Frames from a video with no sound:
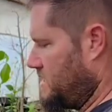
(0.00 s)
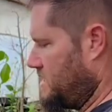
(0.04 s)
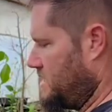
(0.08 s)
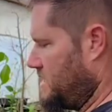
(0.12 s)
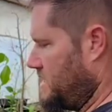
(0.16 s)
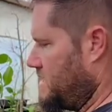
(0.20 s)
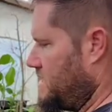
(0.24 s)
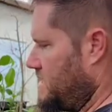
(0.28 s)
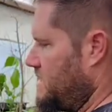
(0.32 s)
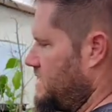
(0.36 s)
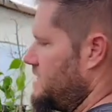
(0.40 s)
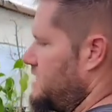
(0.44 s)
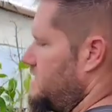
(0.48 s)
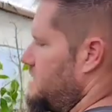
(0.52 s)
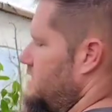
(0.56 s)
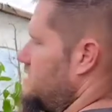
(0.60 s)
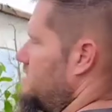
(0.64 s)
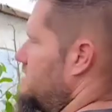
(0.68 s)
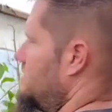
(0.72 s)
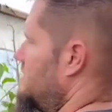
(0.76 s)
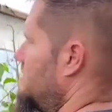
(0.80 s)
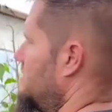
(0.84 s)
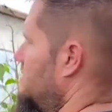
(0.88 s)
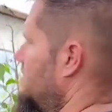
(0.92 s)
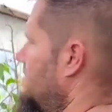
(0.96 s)
I cut it
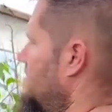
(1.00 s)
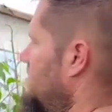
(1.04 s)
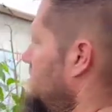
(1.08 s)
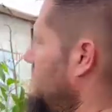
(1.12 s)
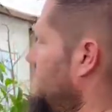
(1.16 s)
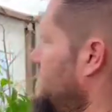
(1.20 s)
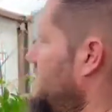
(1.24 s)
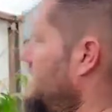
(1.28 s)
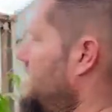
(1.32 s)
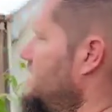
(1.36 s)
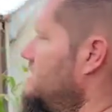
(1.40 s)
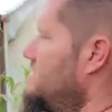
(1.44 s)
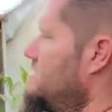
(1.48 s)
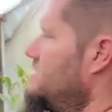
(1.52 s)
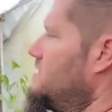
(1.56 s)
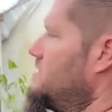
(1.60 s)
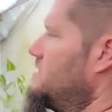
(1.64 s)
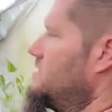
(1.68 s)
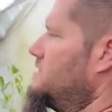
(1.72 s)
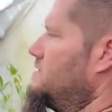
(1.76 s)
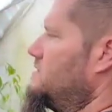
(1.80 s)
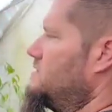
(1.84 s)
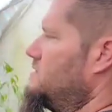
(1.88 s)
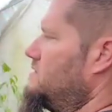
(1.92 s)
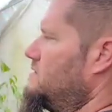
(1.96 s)

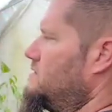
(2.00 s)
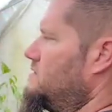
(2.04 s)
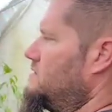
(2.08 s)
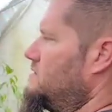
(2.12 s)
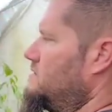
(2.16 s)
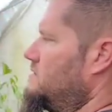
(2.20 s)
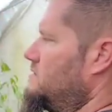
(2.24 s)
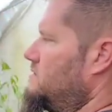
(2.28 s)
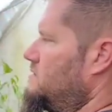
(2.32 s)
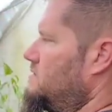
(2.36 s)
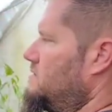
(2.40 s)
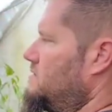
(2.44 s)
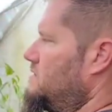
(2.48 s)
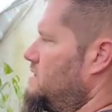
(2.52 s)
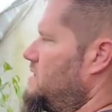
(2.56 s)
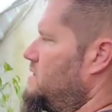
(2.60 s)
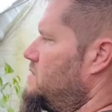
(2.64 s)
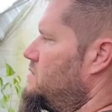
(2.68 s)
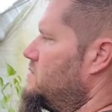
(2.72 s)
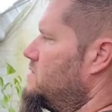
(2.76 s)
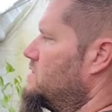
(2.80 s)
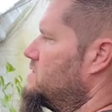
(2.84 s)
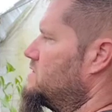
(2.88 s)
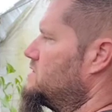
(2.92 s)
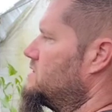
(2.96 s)
in
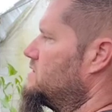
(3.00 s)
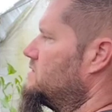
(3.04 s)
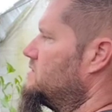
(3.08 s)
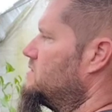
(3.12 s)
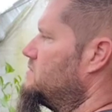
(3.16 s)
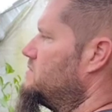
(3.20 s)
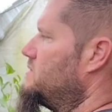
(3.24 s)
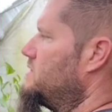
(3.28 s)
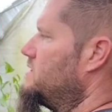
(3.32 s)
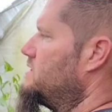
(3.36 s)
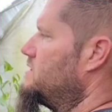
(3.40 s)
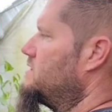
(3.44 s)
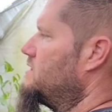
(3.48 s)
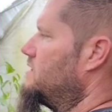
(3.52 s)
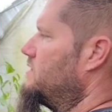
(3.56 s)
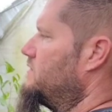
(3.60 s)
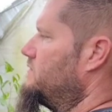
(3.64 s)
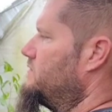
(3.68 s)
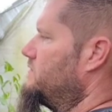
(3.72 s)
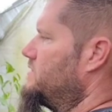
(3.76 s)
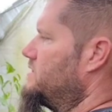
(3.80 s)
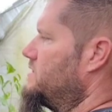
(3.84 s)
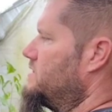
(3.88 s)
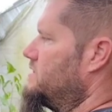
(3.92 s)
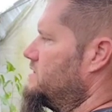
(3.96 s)
inwards a little bit
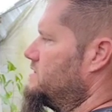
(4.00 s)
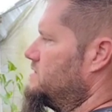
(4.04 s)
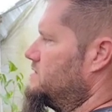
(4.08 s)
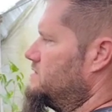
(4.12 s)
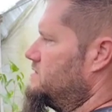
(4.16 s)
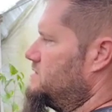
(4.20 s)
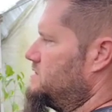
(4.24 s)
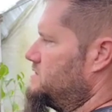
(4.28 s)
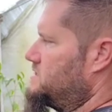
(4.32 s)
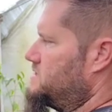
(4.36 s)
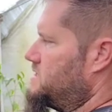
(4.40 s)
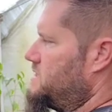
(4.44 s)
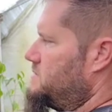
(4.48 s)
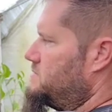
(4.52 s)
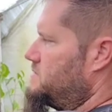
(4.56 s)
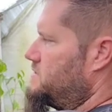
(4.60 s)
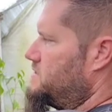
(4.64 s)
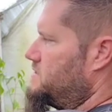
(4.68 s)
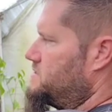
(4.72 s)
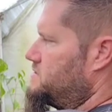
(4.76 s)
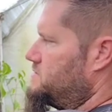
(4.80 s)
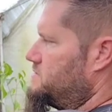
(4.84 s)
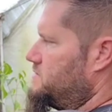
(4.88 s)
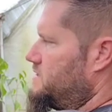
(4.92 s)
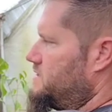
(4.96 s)
of the, the shape of
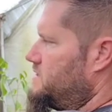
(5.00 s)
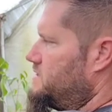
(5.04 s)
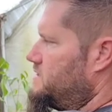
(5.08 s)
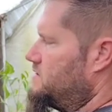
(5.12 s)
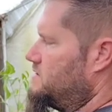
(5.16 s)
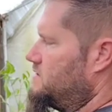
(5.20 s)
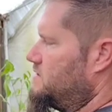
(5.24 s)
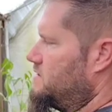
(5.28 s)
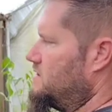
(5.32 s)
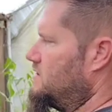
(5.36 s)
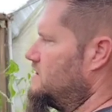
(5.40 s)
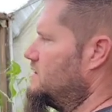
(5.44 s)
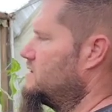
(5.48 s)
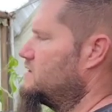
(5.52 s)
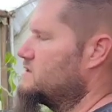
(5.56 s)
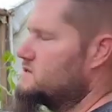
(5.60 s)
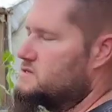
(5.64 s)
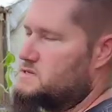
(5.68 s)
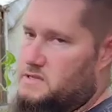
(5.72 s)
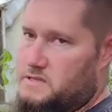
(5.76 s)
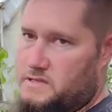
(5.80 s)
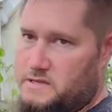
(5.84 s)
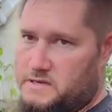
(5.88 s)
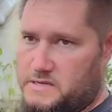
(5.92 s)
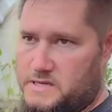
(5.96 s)
the tree,
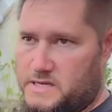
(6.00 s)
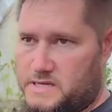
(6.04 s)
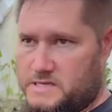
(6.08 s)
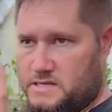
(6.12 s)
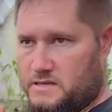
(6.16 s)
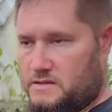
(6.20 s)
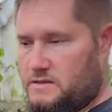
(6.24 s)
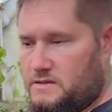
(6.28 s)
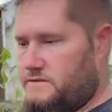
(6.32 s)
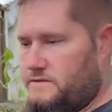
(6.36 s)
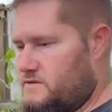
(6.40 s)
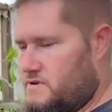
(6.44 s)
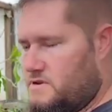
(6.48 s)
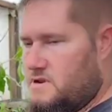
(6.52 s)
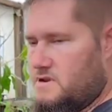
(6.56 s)
so that it doesn't leave a